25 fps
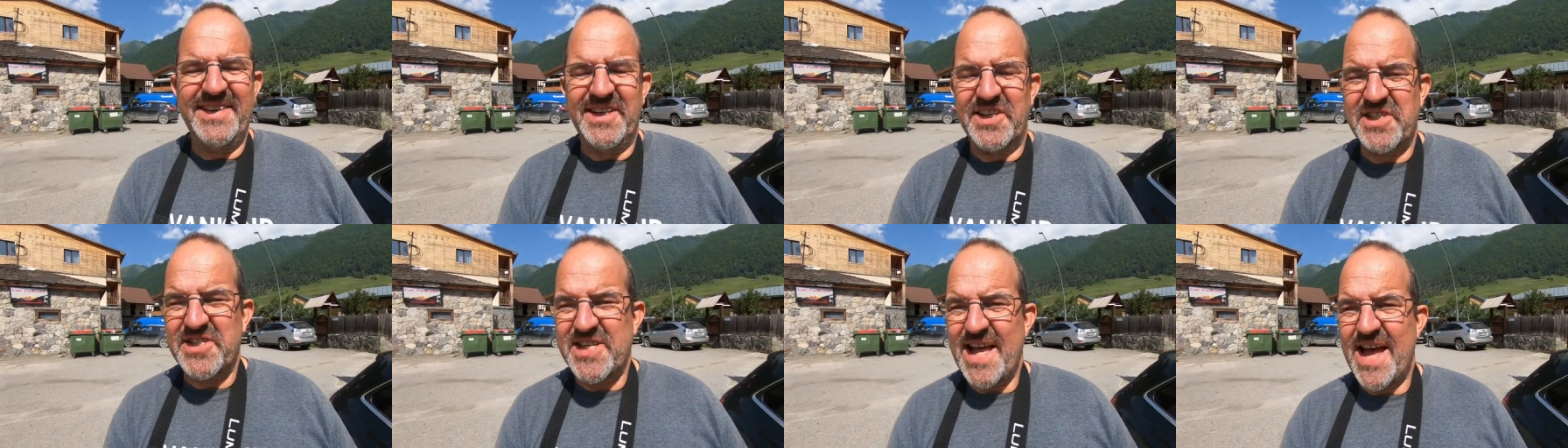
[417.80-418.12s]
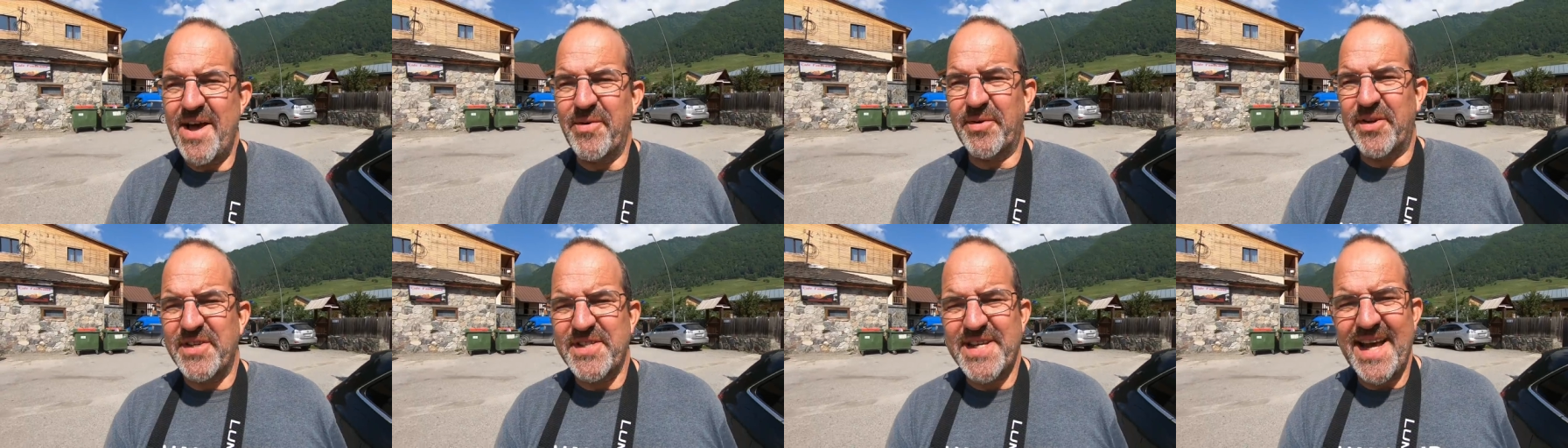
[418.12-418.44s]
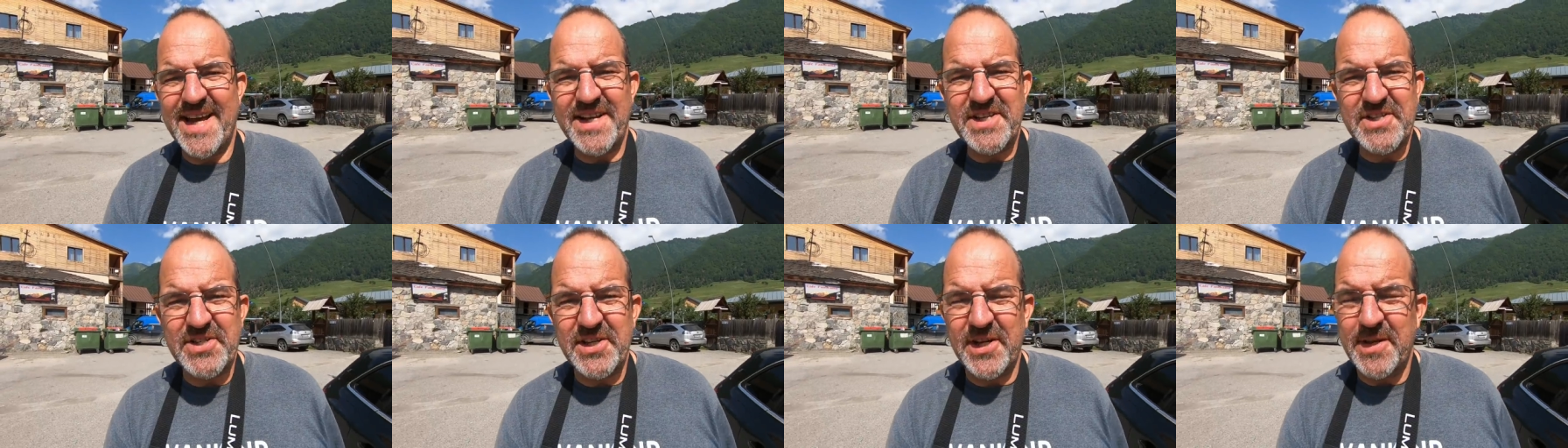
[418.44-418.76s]
The town has
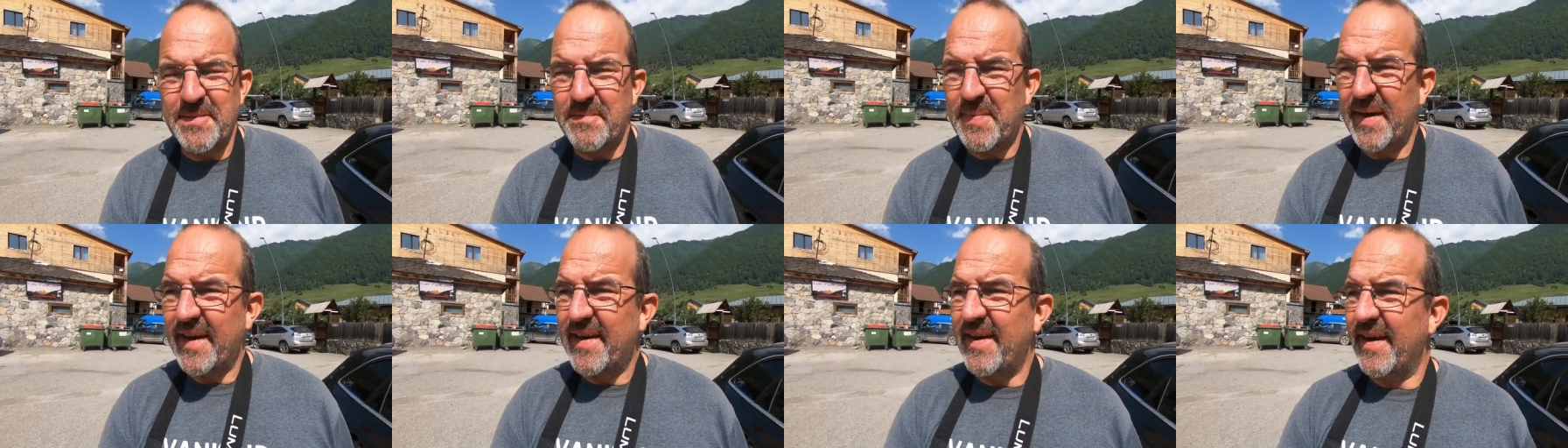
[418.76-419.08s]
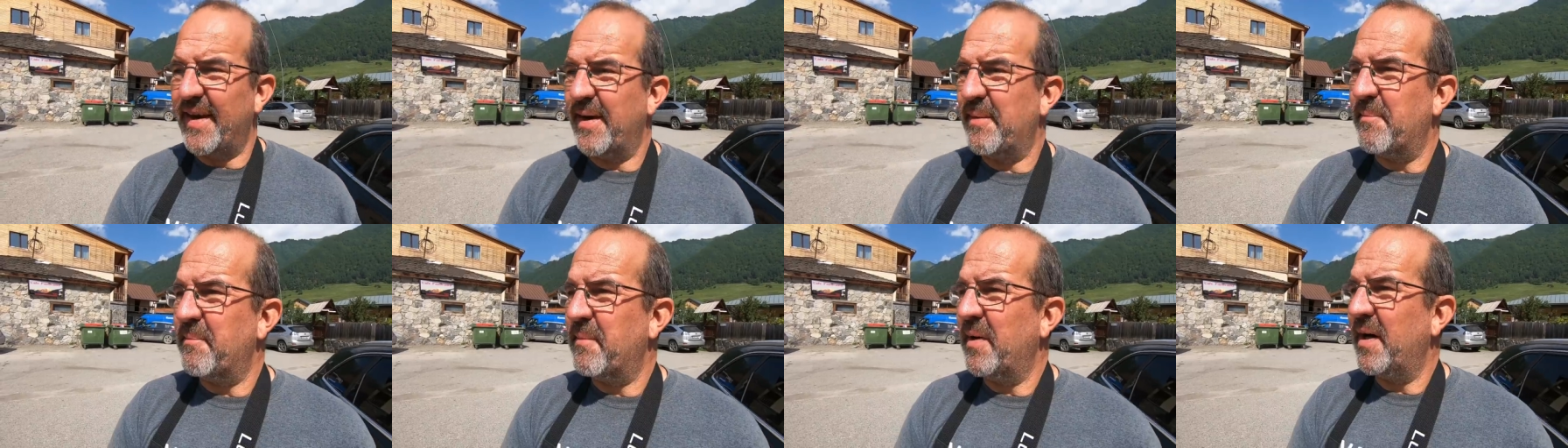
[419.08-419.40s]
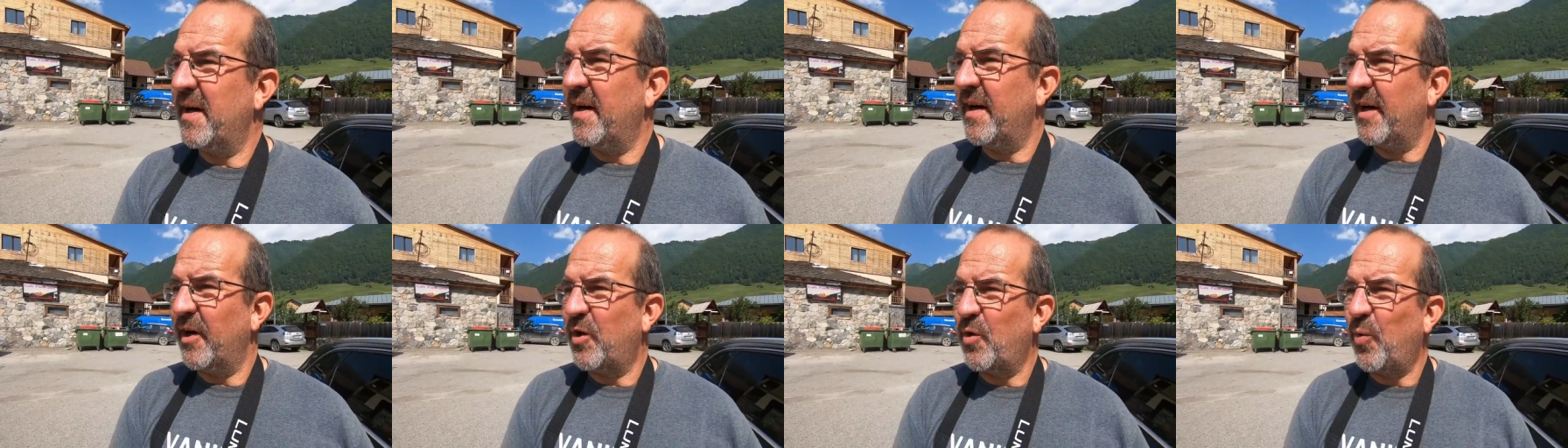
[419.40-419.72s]
actually become
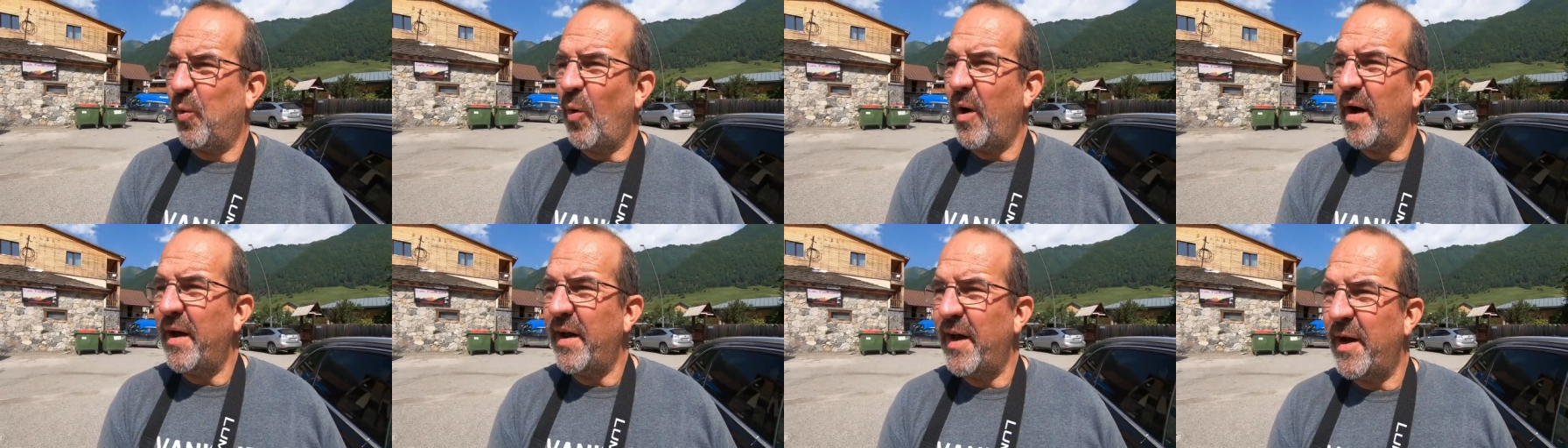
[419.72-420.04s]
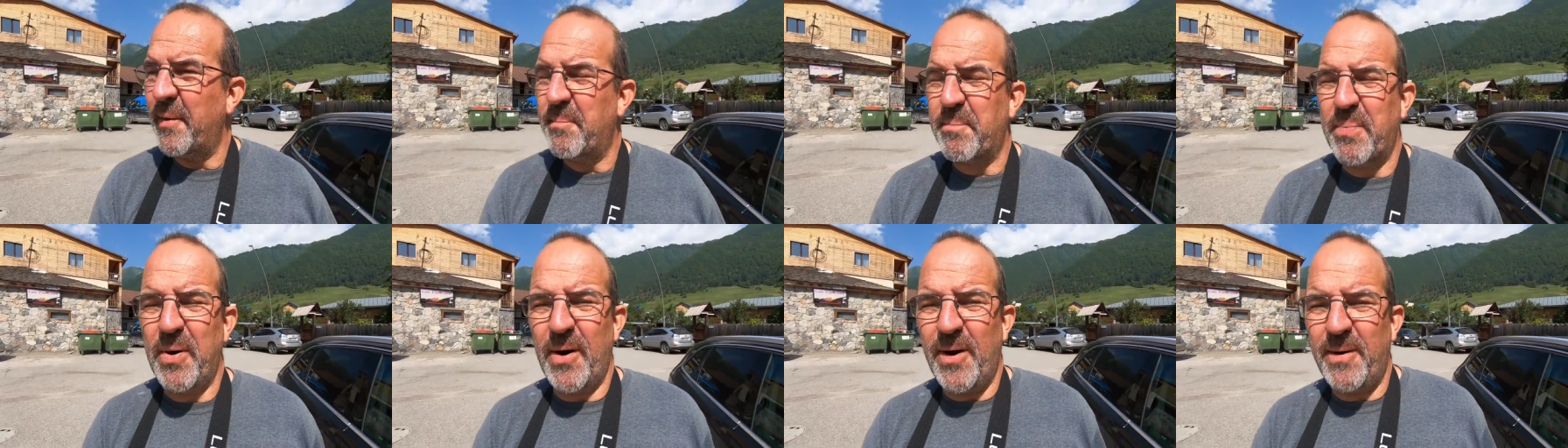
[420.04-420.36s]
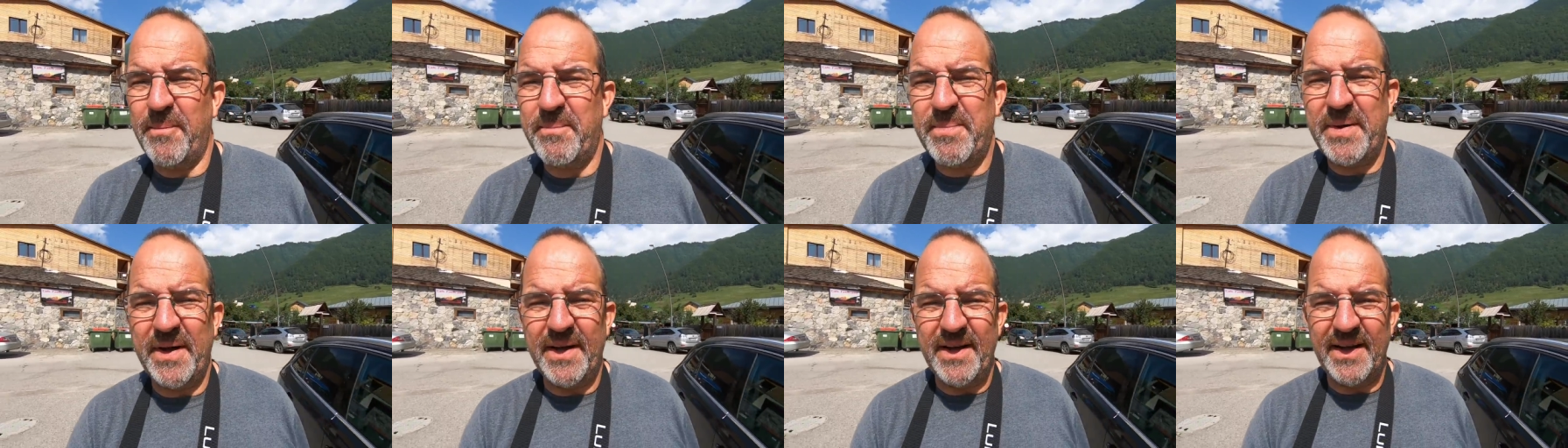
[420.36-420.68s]
uh, quite a
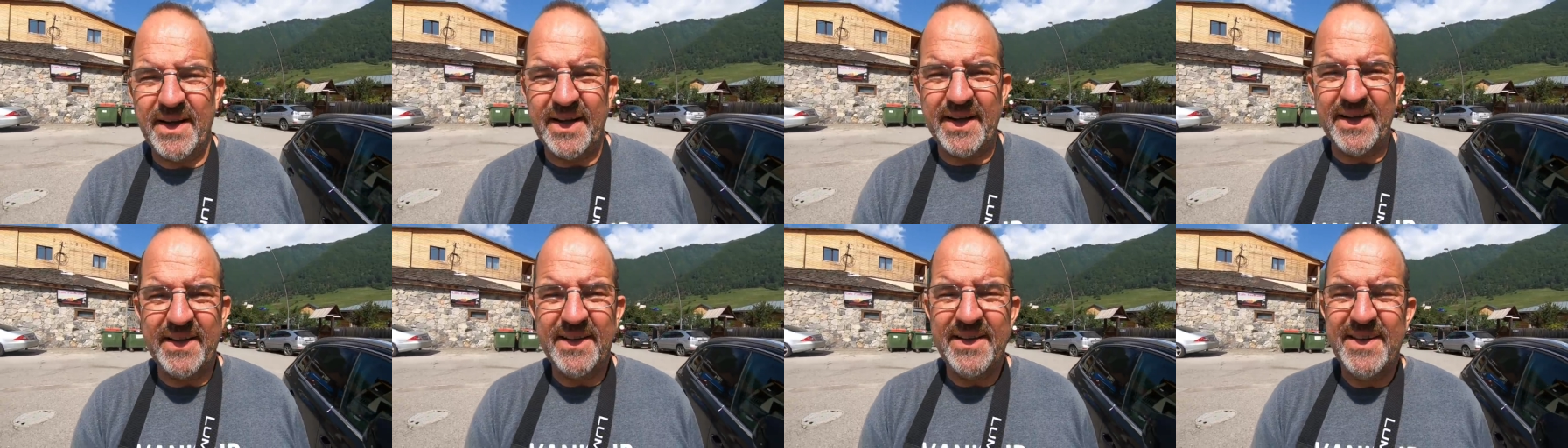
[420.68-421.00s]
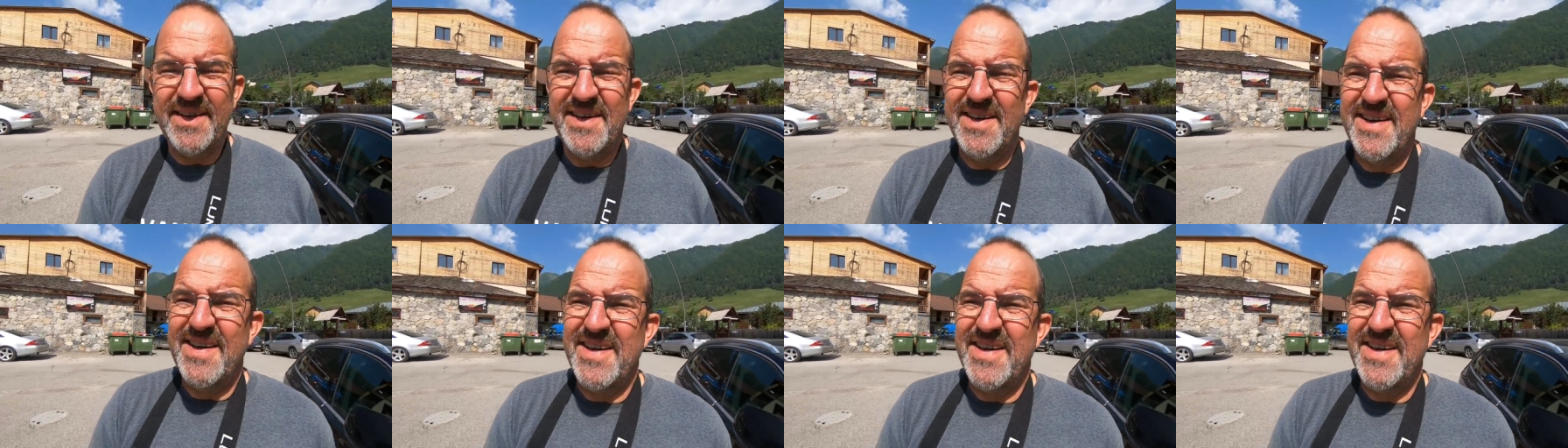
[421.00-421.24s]
popular